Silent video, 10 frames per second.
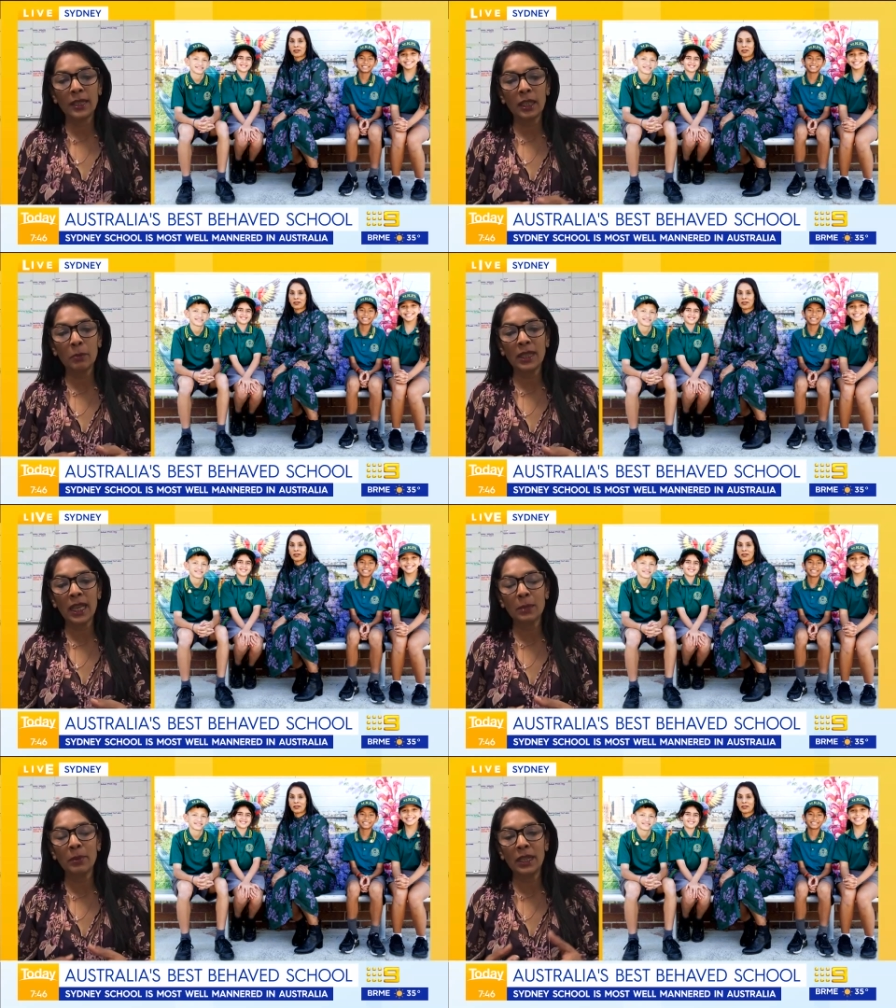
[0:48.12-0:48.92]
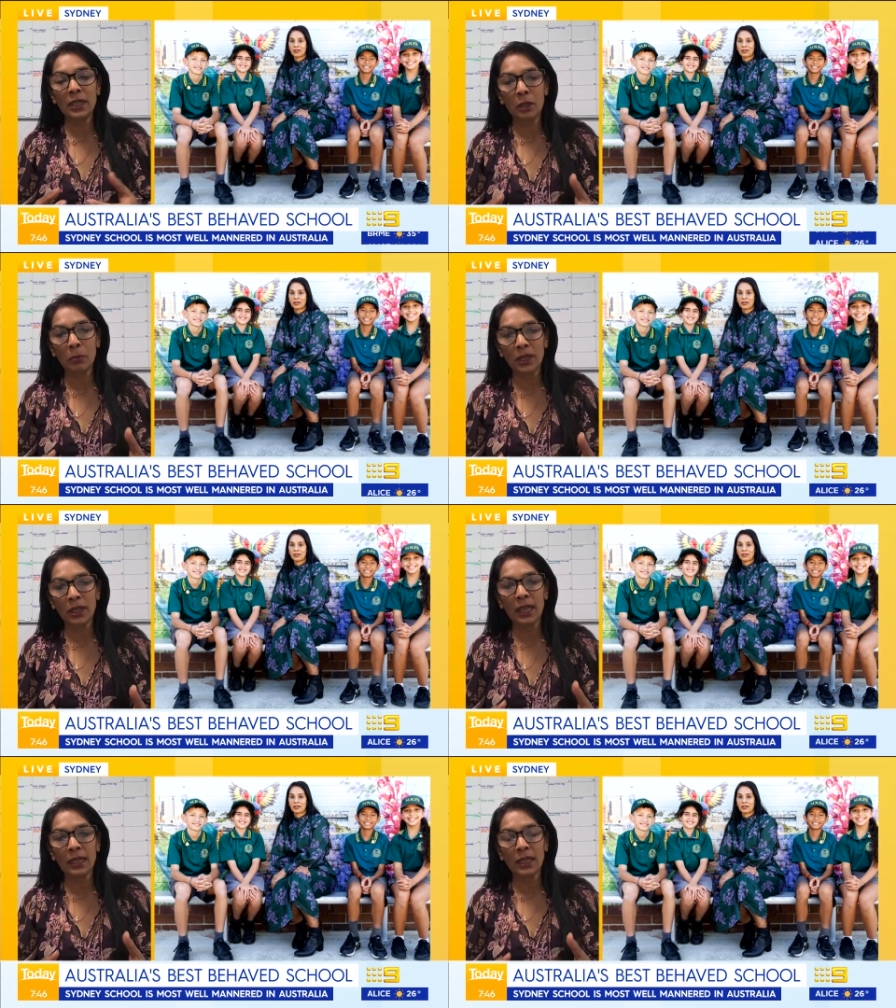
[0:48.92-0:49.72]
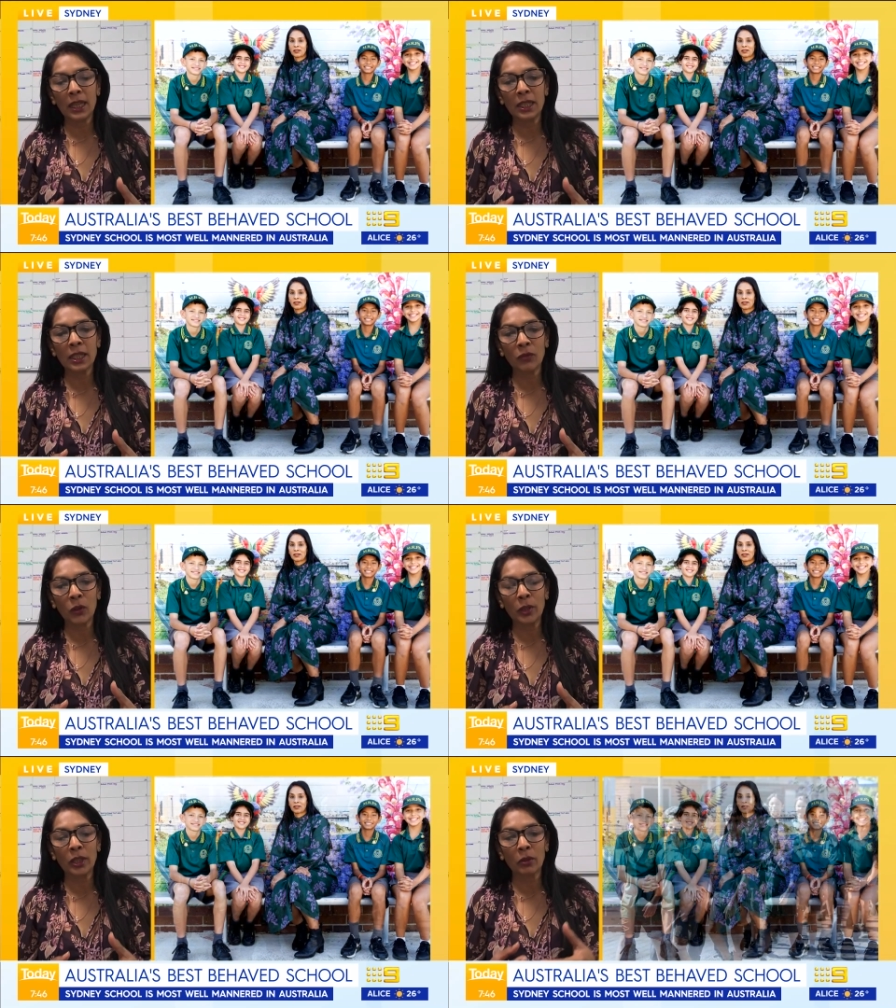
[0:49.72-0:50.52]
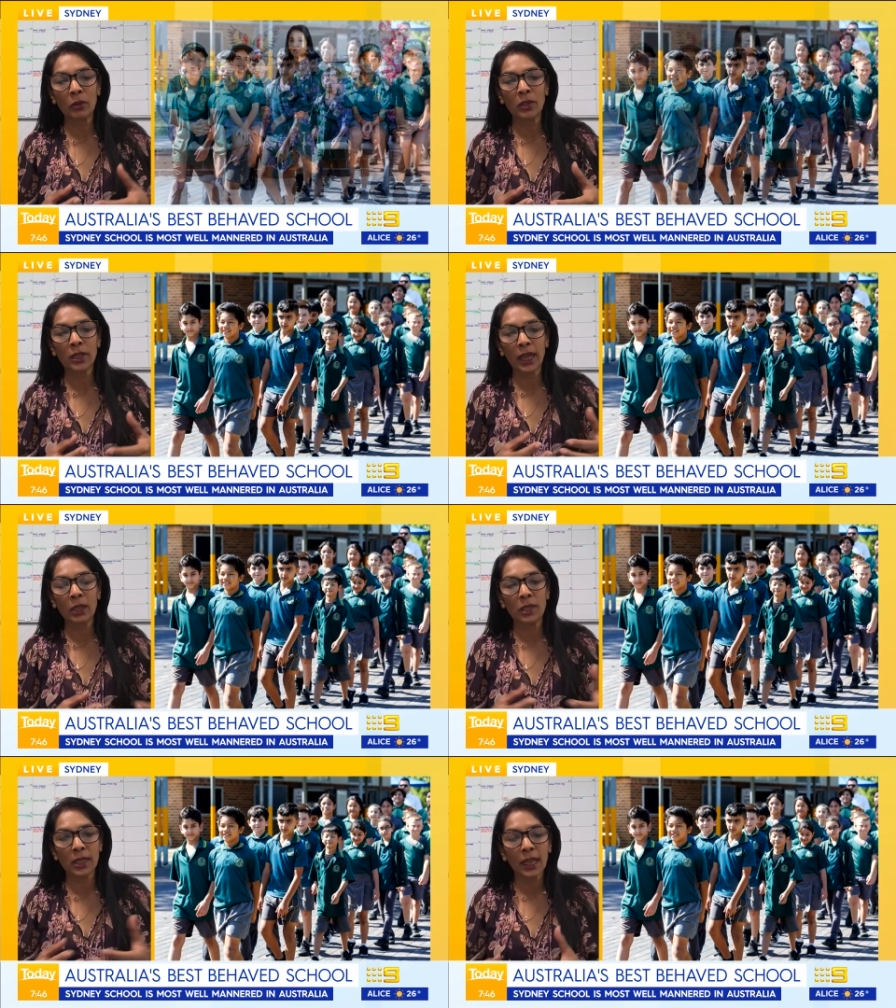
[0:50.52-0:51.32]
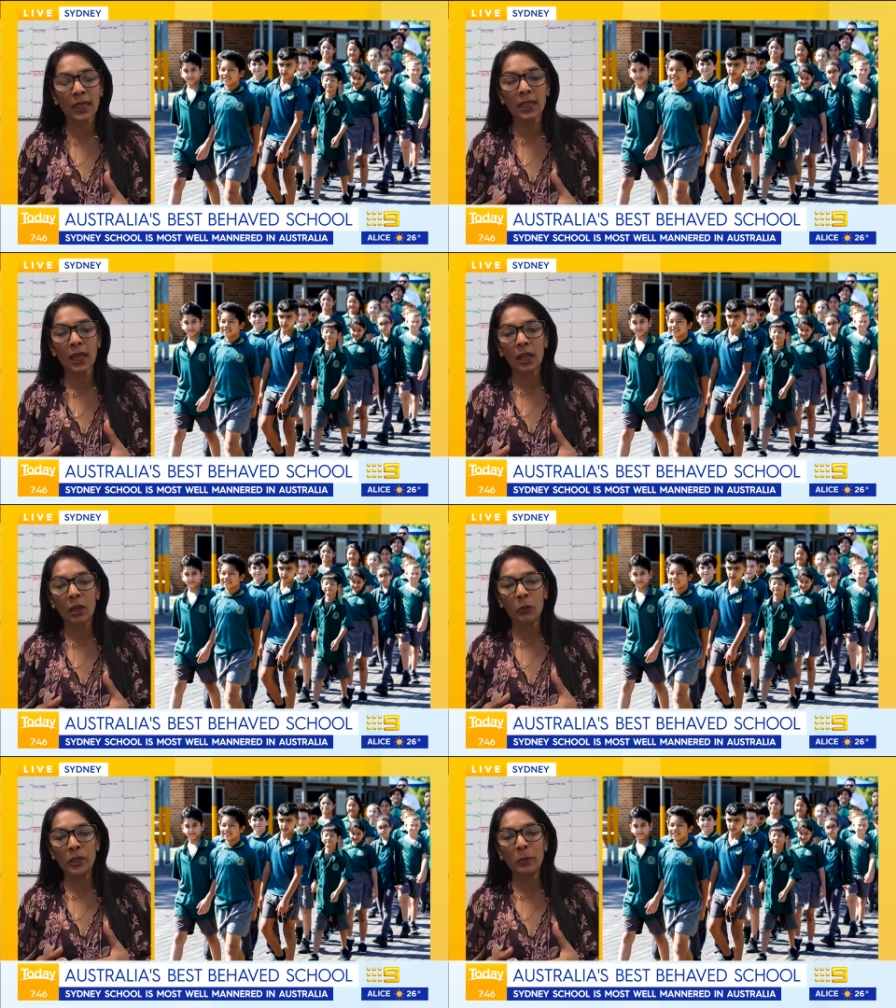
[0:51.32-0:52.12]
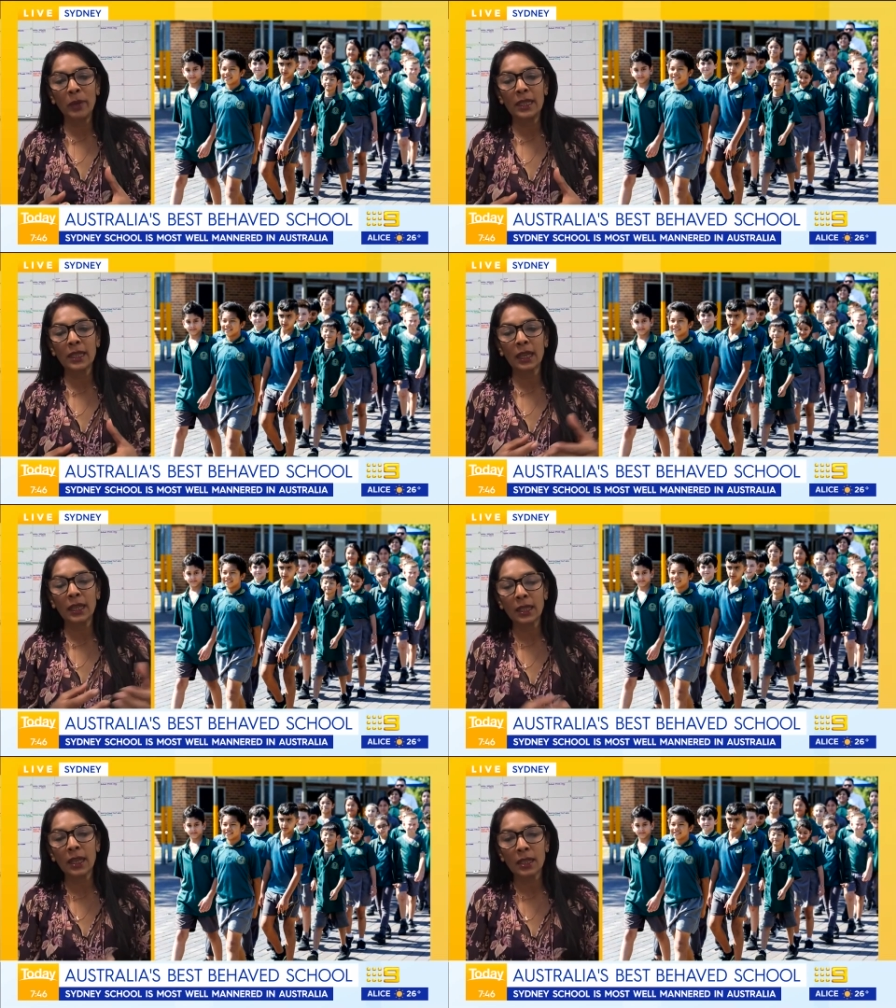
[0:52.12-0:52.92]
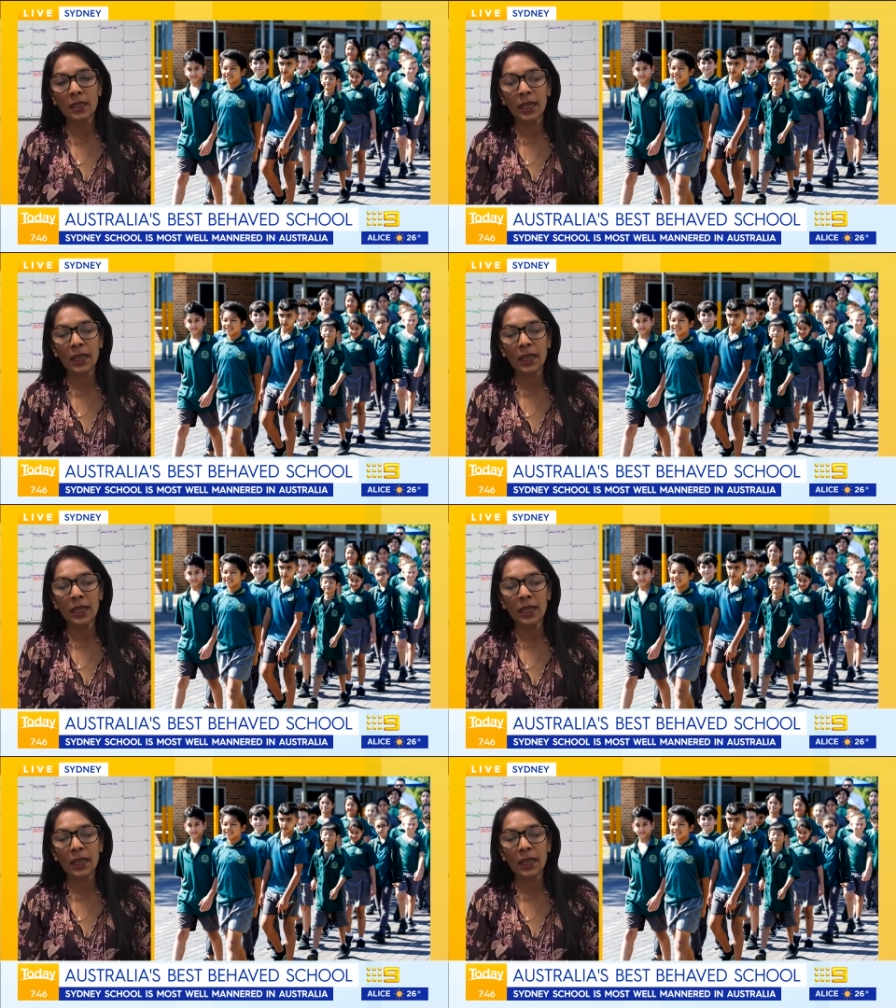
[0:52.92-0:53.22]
syllabus has been interpreted and the teachers follow it across K to 6, which means our kindergarten